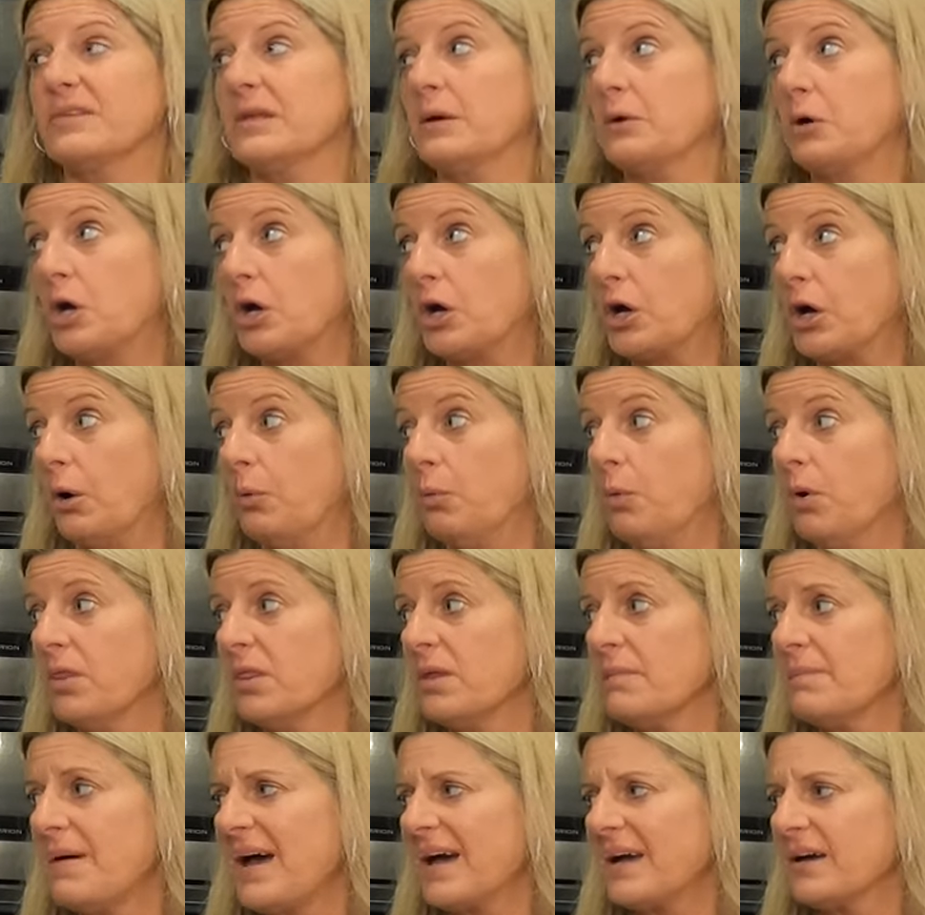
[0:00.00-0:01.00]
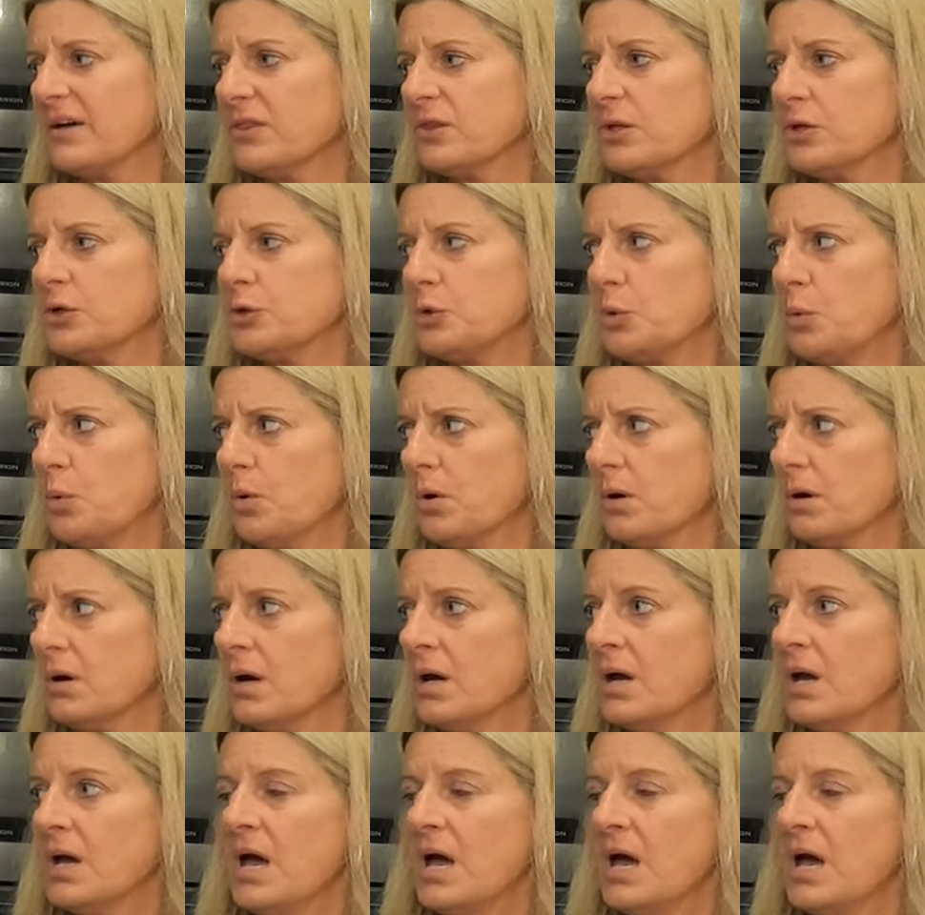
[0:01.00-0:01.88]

that could go on the back of the door,